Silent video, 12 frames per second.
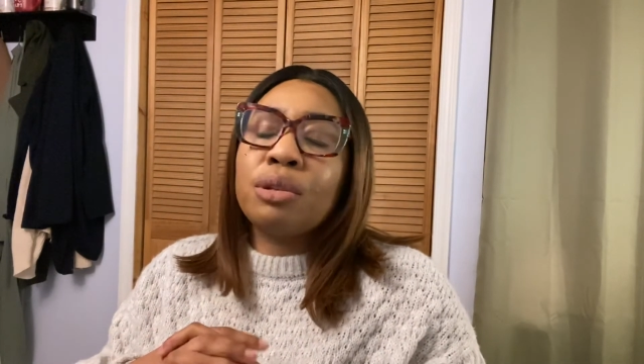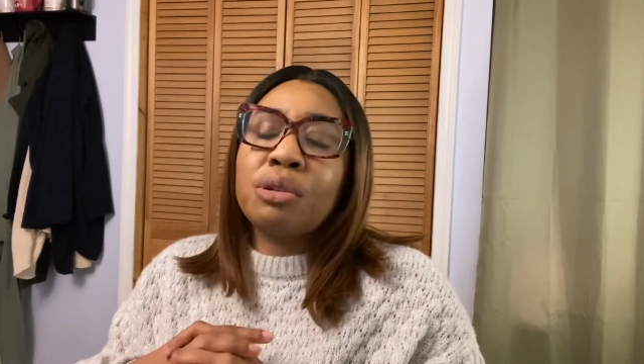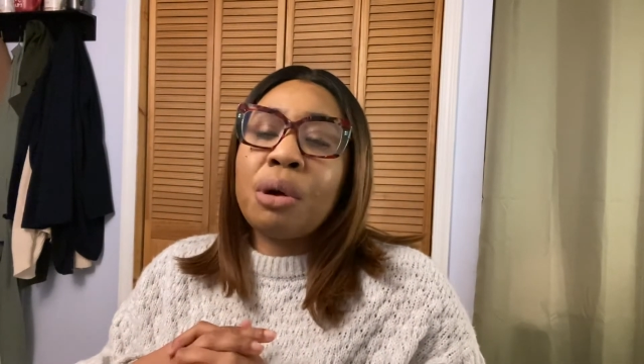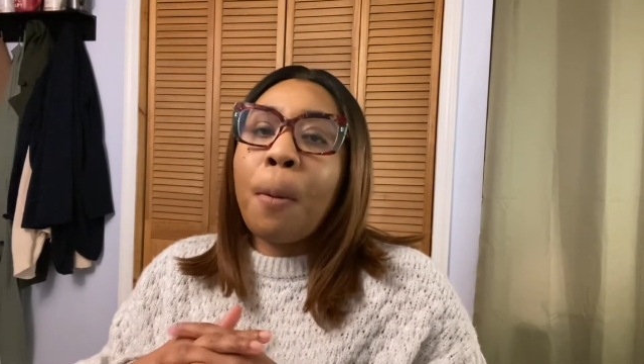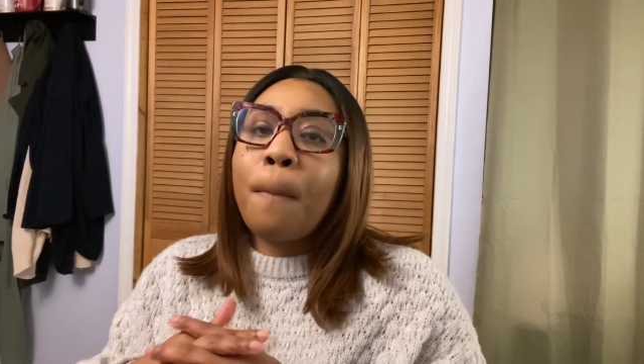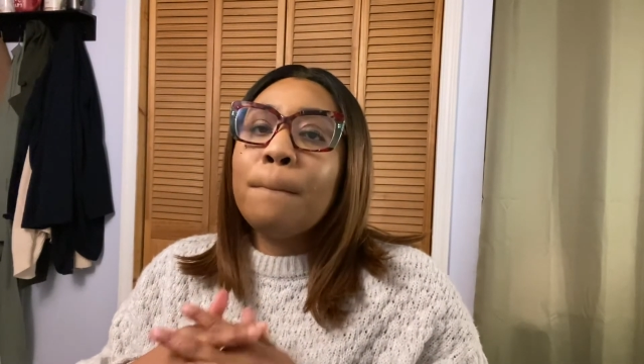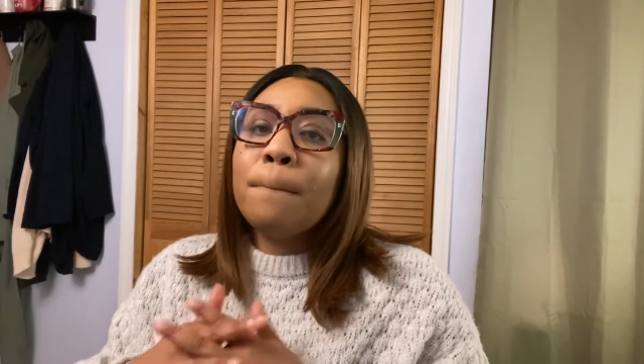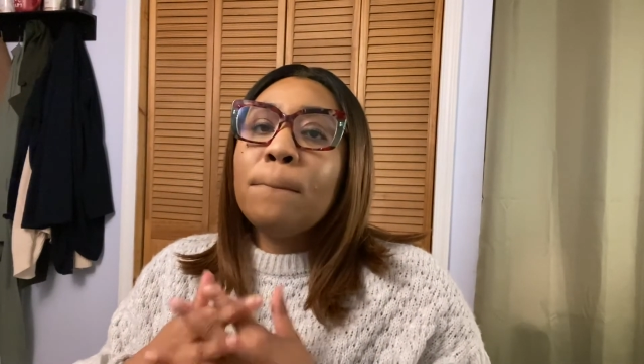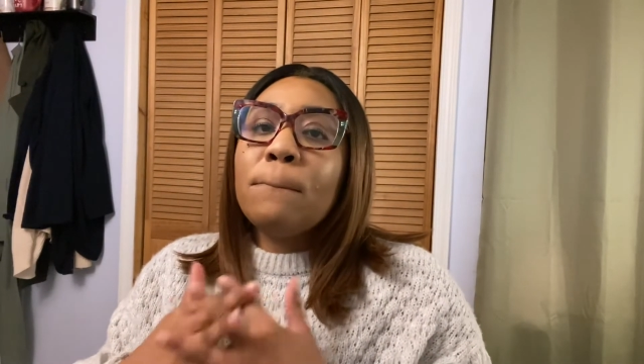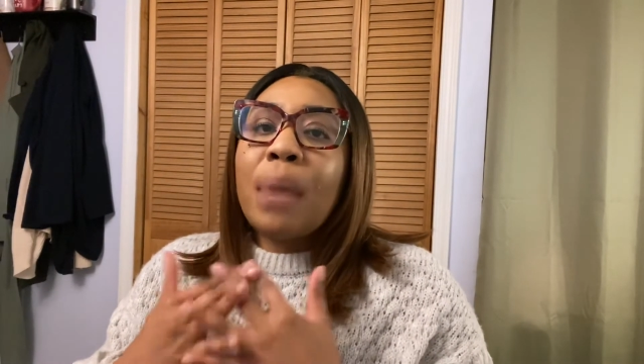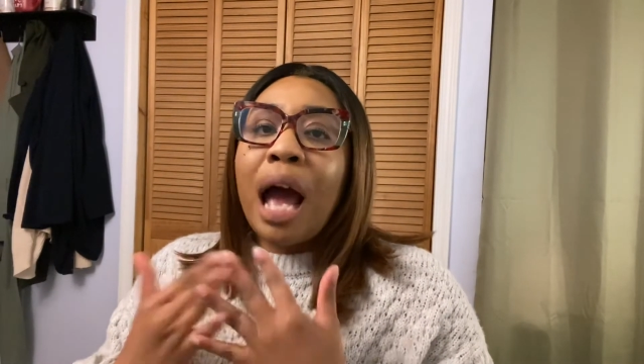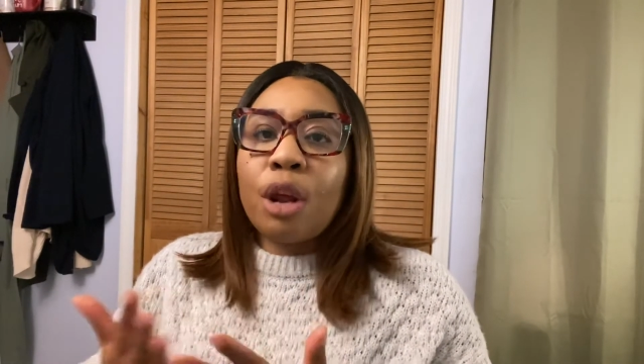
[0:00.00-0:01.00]
So
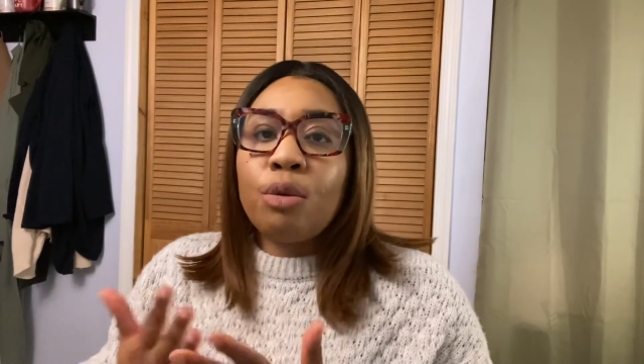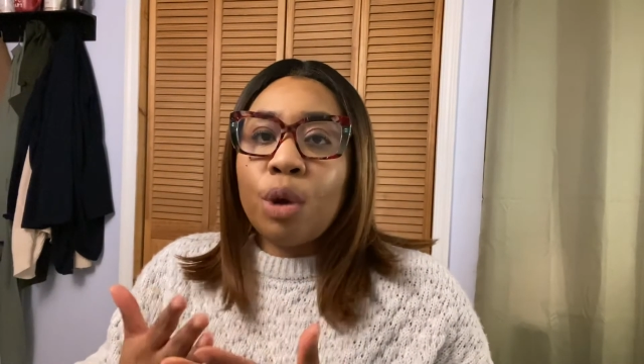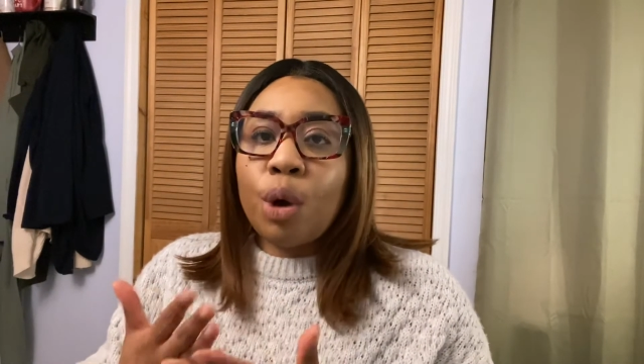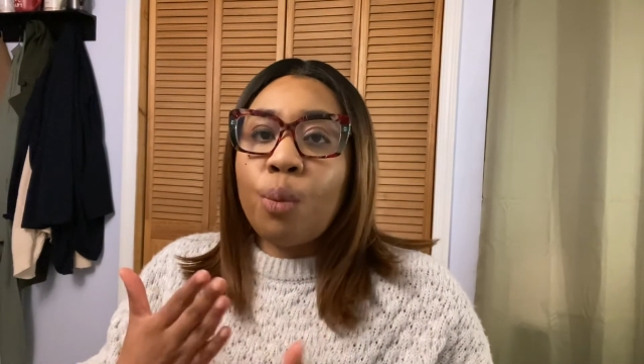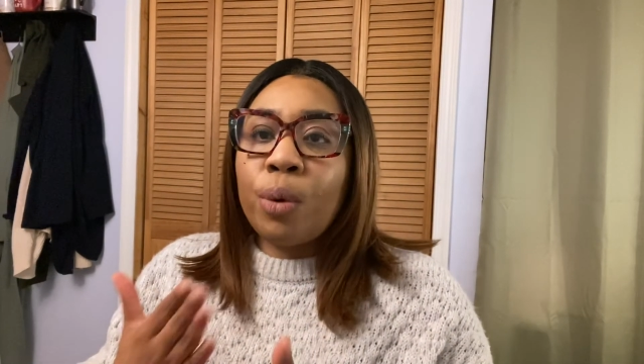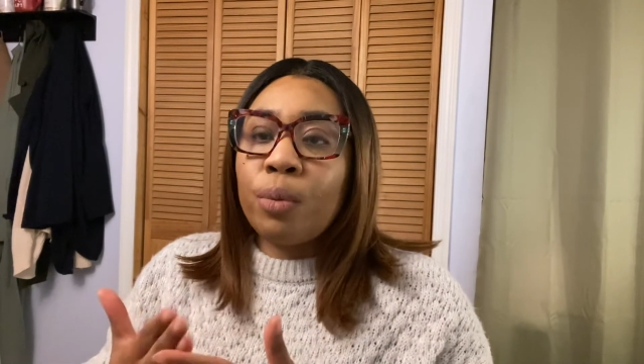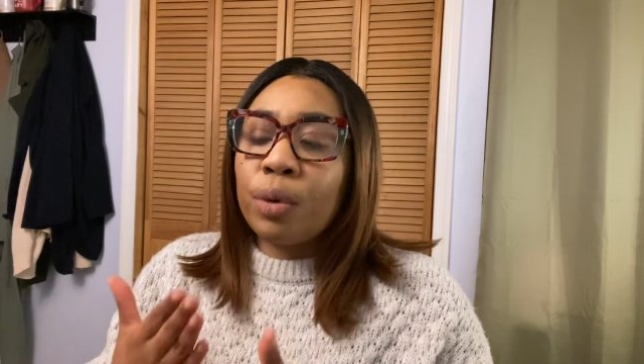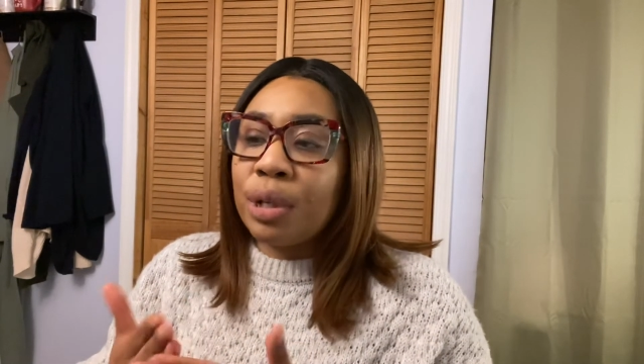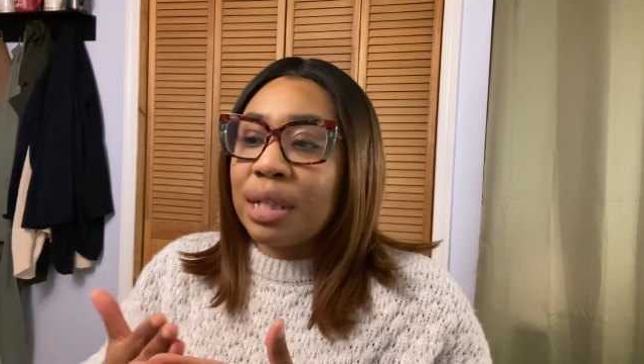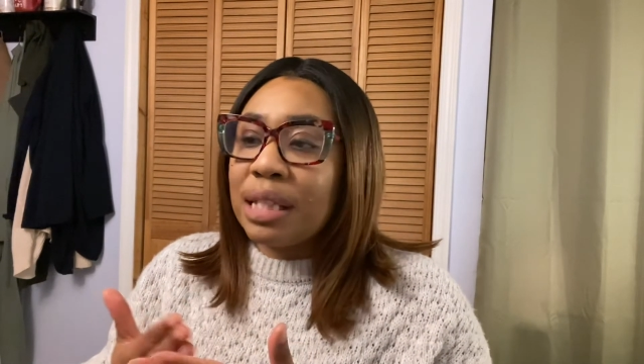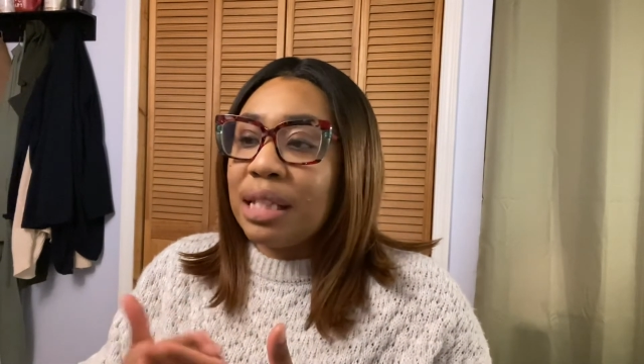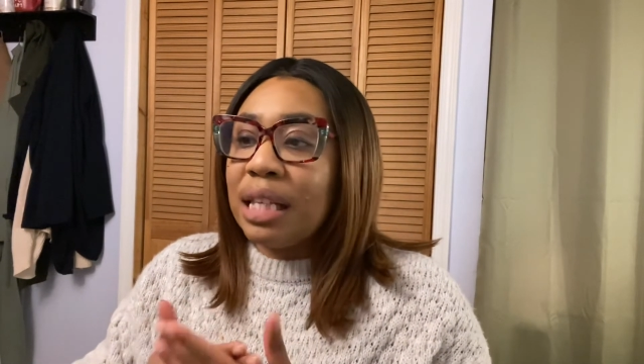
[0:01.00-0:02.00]
I don't know when we're
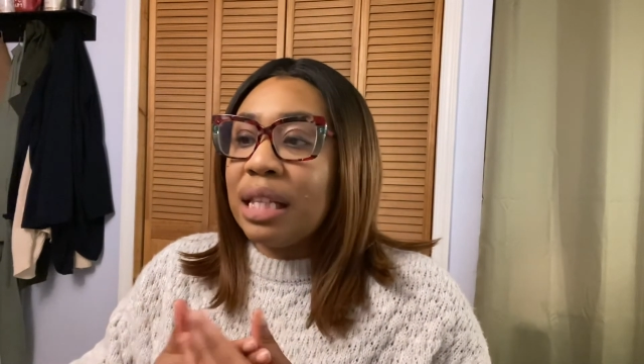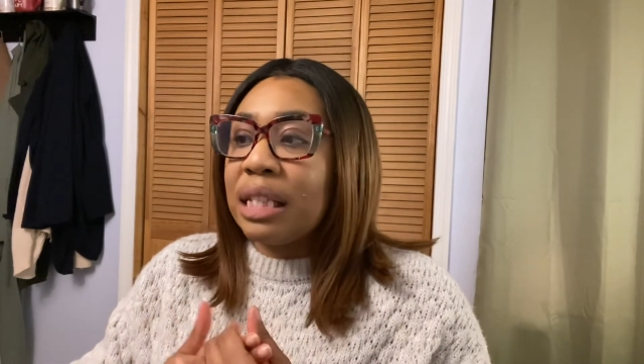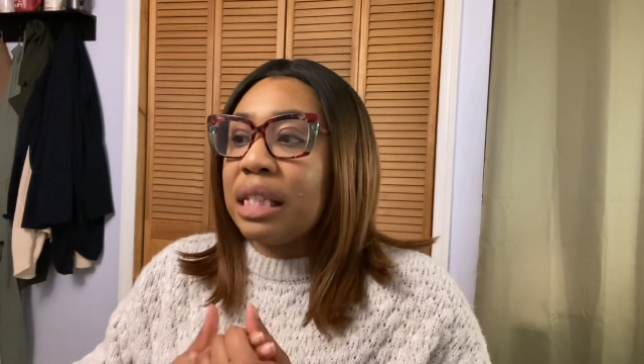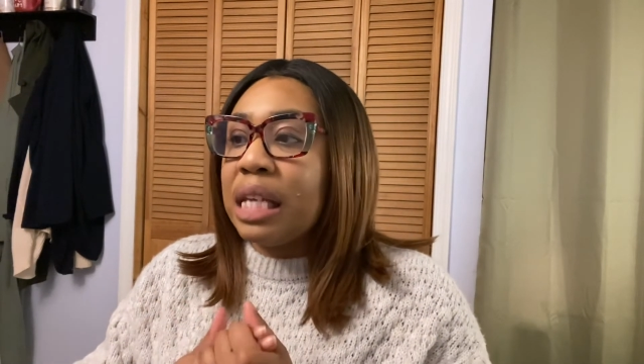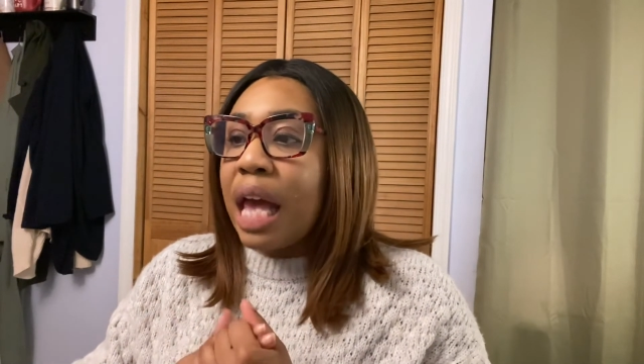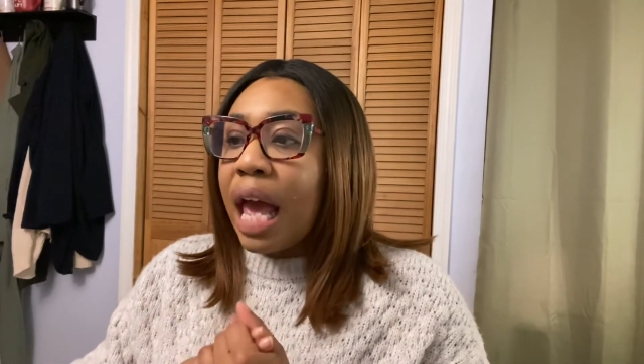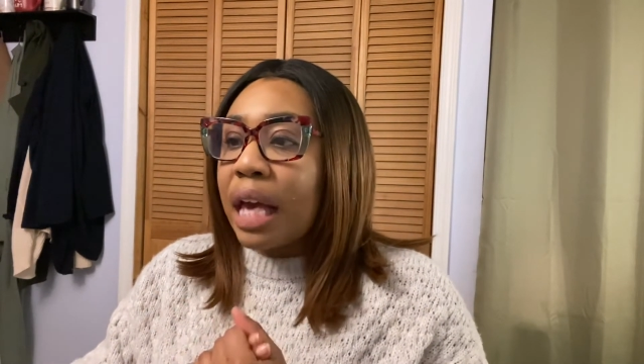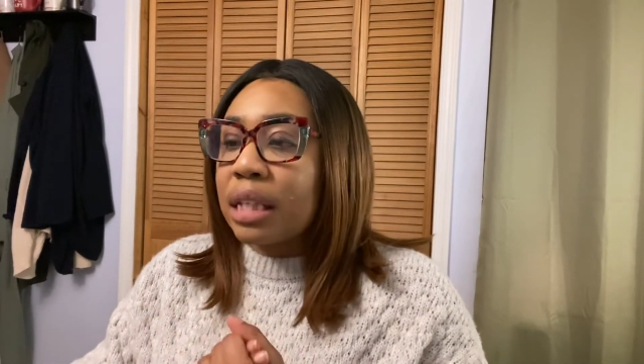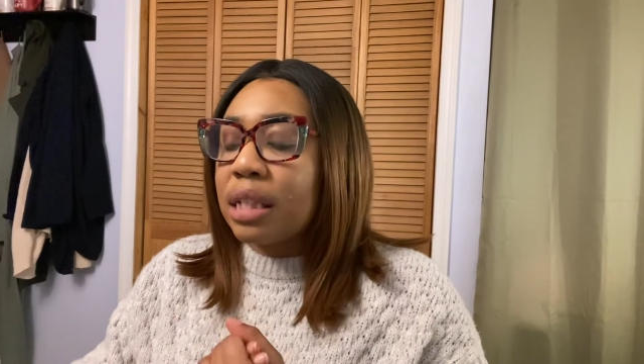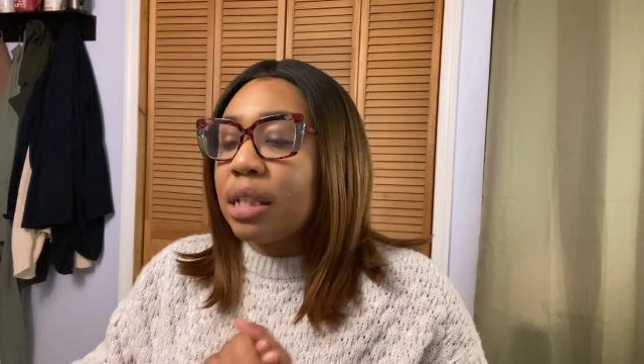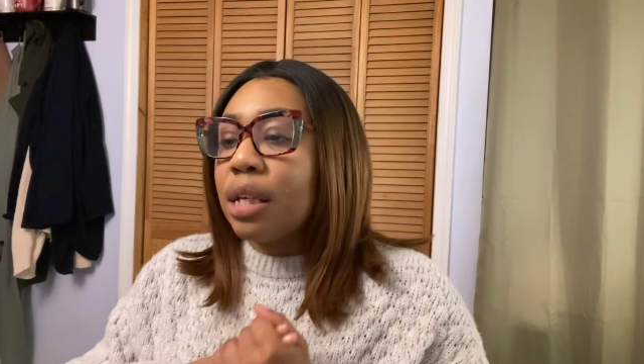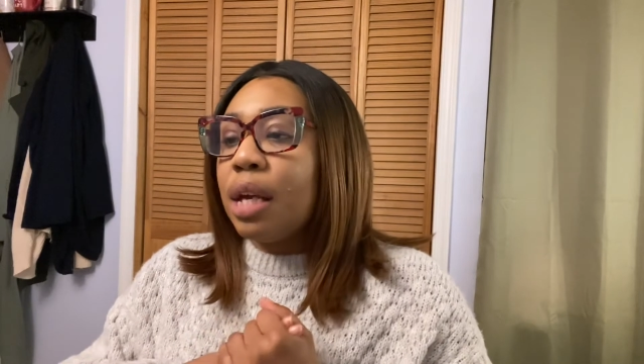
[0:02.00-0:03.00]
going to see this
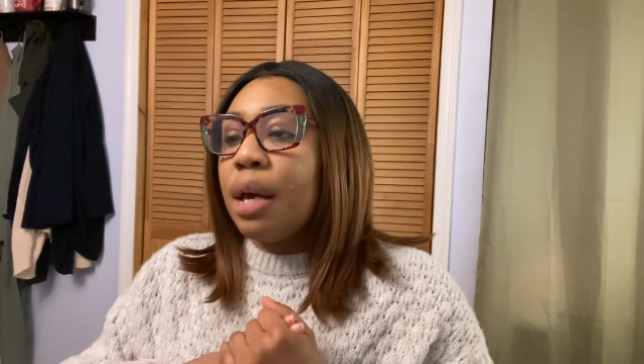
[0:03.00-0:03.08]
next.